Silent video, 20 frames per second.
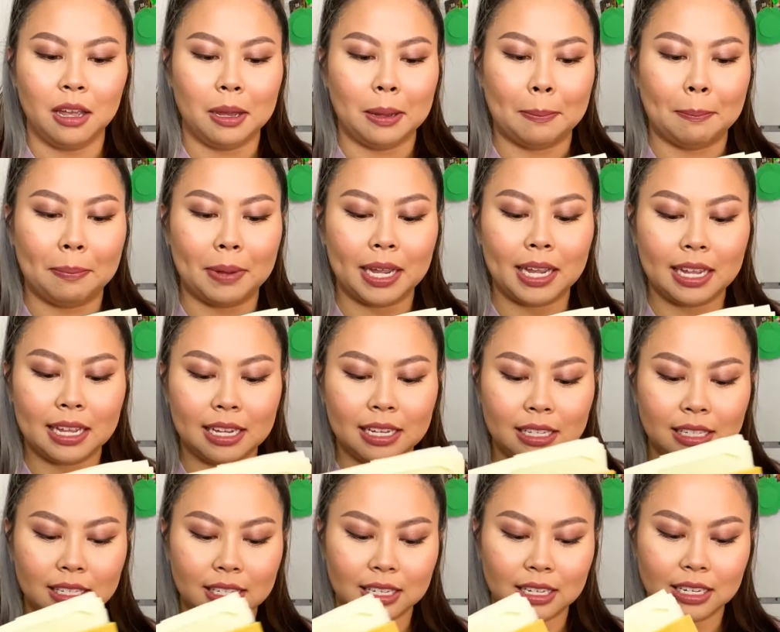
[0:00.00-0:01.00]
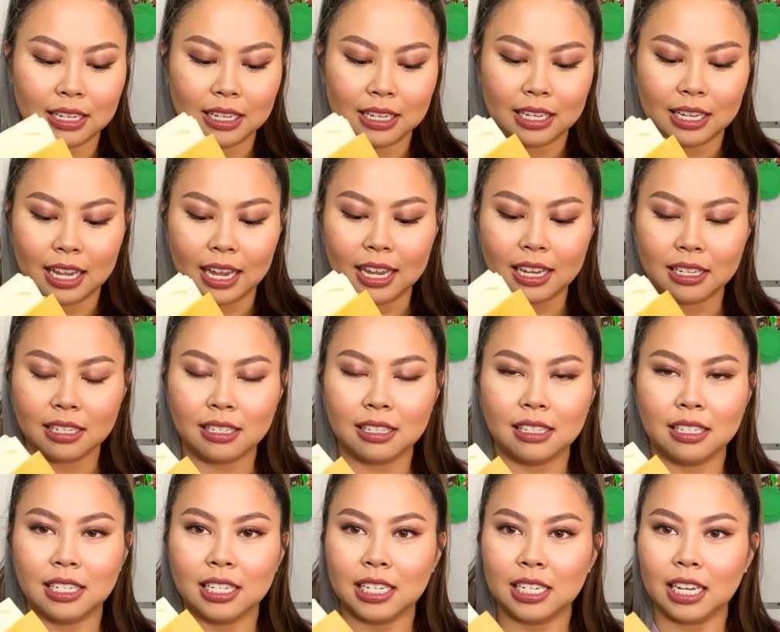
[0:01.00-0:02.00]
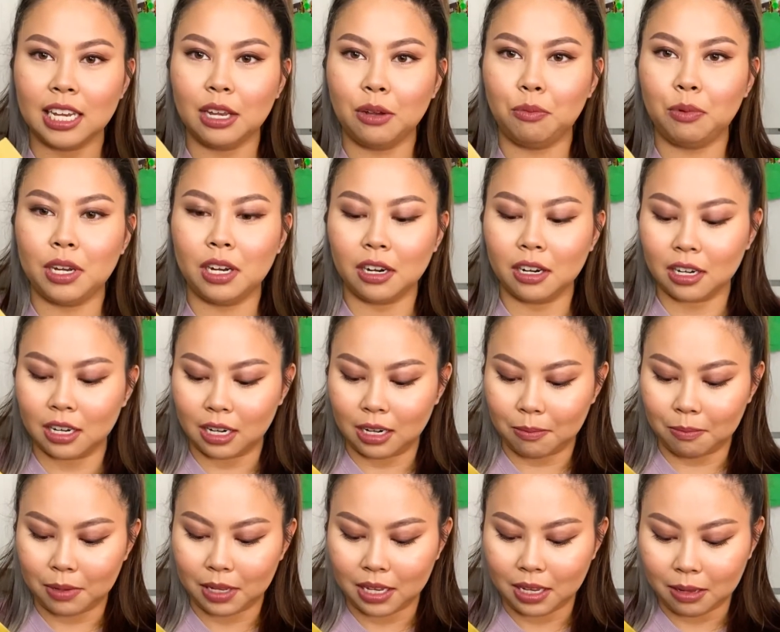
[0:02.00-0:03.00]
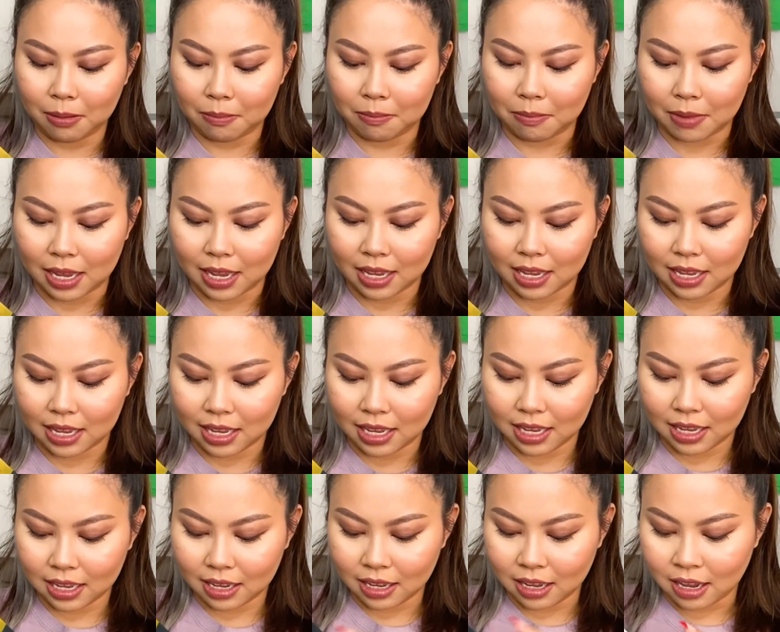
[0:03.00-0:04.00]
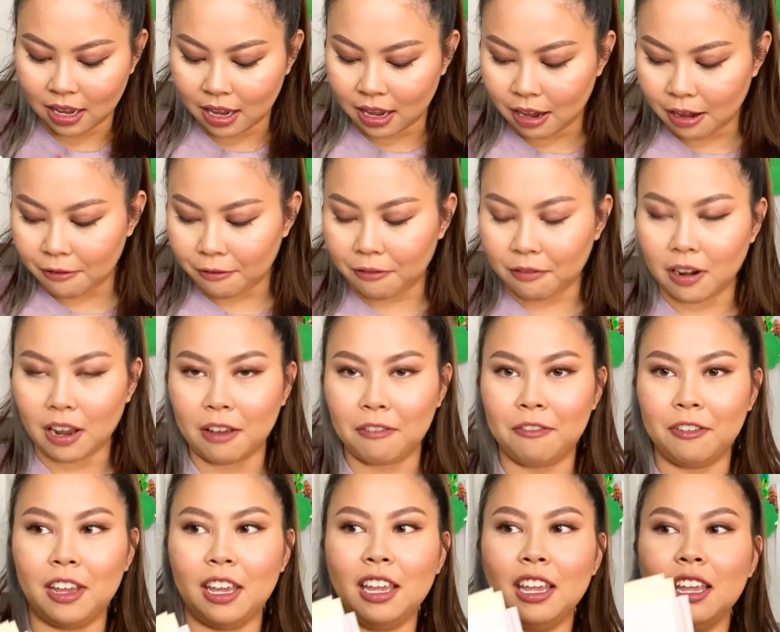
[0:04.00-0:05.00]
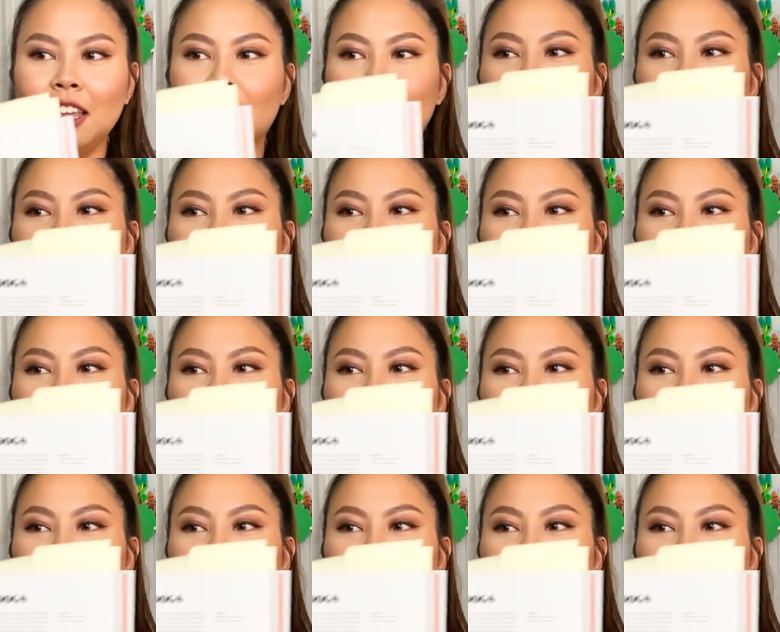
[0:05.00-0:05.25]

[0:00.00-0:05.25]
But yes, today we are going to be making fluffy